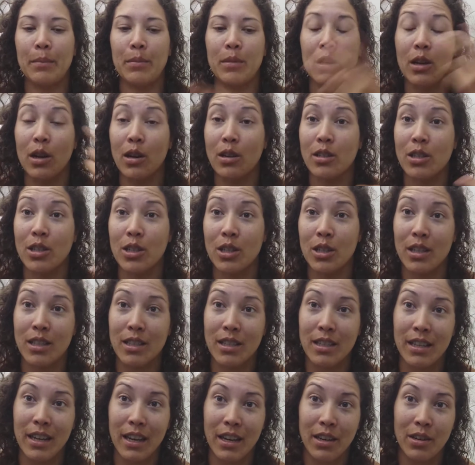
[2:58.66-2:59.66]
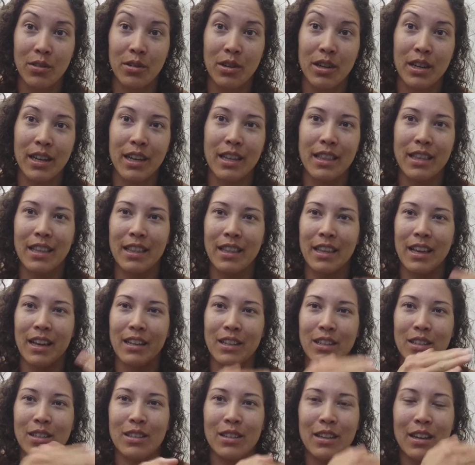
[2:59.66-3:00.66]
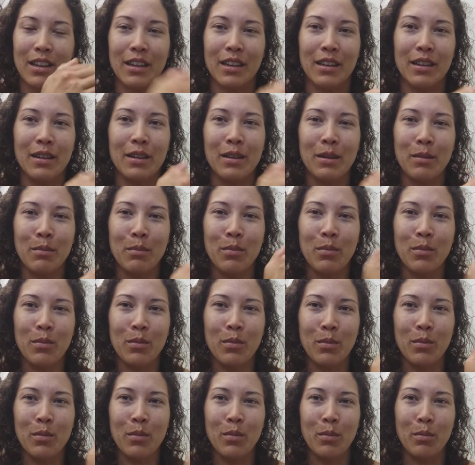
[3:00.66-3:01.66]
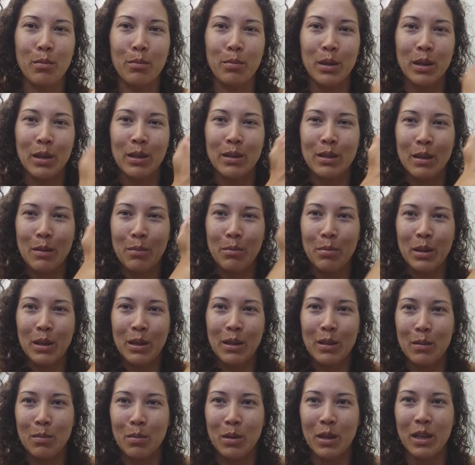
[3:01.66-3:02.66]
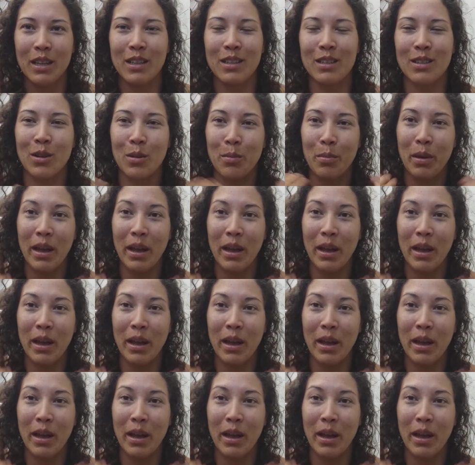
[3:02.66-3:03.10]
The oxygen isn't entering, and then that just builds and builds because you're